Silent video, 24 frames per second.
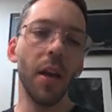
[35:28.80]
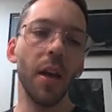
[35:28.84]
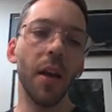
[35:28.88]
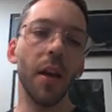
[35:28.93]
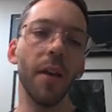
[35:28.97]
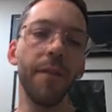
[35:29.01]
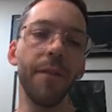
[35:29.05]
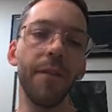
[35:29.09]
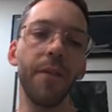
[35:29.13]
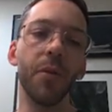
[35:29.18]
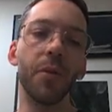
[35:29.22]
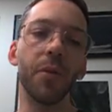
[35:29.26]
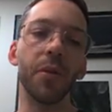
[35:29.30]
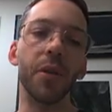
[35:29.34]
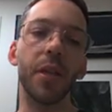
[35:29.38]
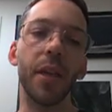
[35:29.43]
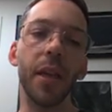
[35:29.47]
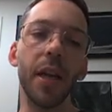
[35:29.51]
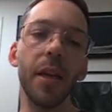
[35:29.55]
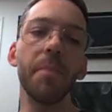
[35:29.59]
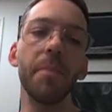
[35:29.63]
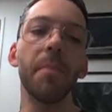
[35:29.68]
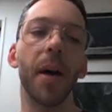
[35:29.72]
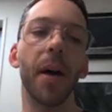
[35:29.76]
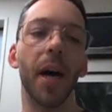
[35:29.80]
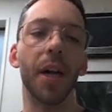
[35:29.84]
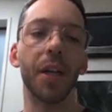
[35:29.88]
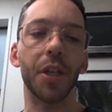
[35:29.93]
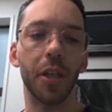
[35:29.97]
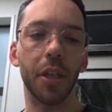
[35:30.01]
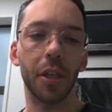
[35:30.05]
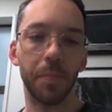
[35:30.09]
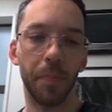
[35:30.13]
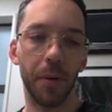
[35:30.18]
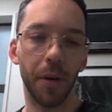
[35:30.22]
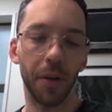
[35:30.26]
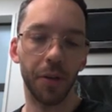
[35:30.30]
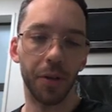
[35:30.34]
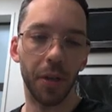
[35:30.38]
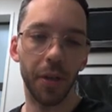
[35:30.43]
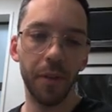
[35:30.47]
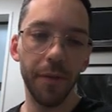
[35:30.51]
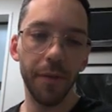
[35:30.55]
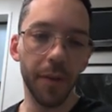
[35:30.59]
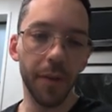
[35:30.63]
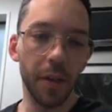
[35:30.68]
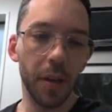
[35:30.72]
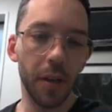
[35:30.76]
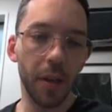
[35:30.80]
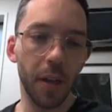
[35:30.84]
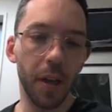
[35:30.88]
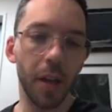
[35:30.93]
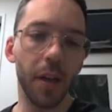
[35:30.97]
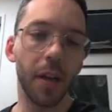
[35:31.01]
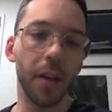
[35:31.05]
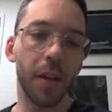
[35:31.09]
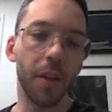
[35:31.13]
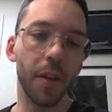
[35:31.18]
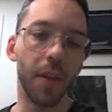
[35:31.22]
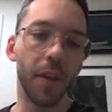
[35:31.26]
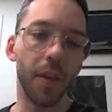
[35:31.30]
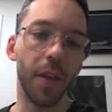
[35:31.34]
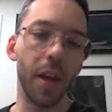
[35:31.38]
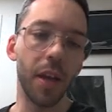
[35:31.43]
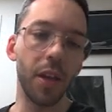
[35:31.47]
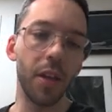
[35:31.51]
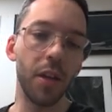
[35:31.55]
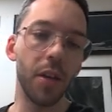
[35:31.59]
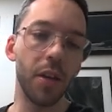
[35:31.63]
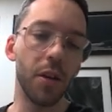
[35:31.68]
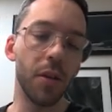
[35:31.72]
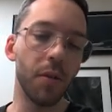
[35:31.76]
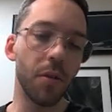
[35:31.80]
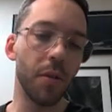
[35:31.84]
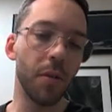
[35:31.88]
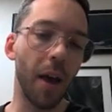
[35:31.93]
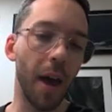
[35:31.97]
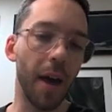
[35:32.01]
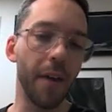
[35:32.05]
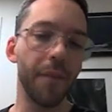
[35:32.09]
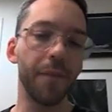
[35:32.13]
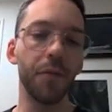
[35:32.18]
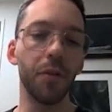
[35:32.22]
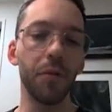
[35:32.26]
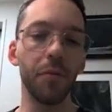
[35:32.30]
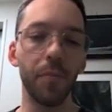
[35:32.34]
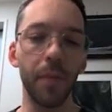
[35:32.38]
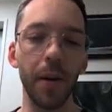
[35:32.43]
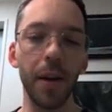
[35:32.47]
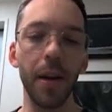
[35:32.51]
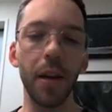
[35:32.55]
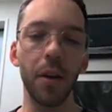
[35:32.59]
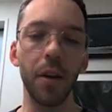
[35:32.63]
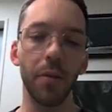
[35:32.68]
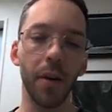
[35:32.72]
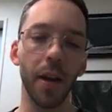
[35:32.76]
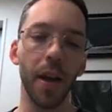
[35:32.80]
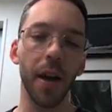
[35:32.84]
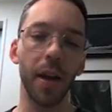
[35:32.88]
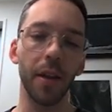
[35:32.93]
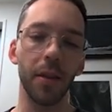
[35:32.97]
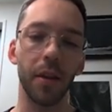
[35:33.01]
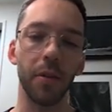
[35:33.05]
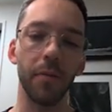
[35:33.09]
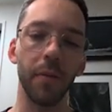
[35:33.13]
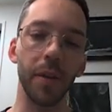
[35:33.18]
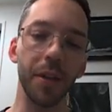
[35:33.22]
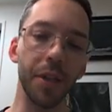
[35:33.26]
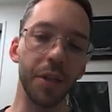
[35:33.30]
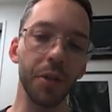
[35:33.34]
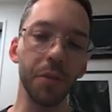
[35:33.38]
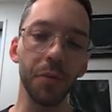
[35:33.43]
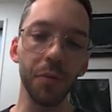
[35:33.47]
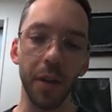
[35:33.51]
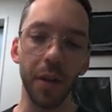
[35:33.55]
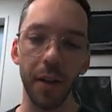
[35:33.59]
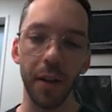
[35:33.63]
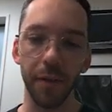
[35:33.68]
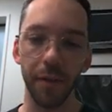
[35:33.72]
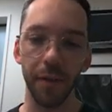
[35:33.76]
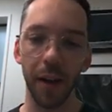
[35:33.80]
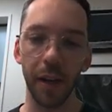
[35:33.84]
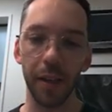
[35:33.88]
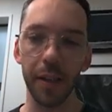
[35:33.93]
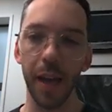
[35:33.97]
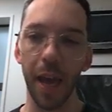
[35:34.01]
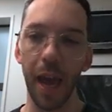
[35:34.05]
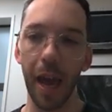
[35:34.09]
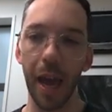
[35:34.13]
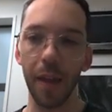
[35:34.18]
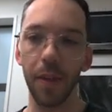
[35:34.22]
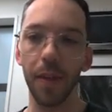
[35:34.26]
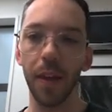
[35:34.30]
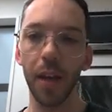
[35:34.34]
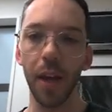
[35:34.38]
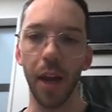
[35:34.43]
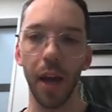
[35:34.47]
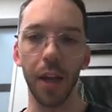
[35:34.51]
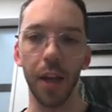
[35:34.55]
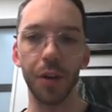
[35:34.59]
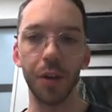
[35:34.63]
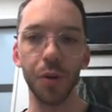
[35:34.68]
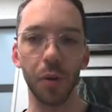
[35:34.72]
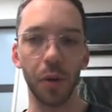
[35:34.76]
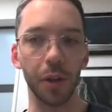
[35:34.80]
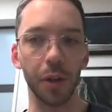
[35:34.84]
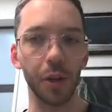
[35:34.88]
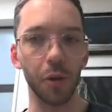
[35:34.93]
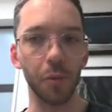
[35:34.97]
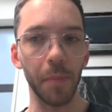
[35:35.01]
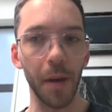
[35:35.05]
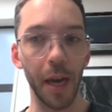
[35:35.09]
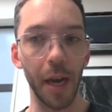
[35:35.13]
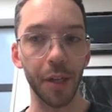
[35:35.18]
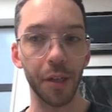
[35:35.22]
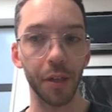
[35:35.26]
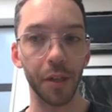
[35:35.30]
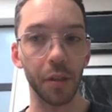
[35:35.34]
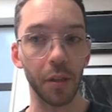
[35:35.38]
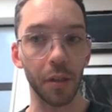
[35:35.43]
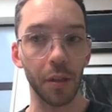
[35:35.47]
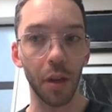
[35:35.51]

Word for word: If your deep margin is positive, then you have to recreate the original defect and then add your clinical margin.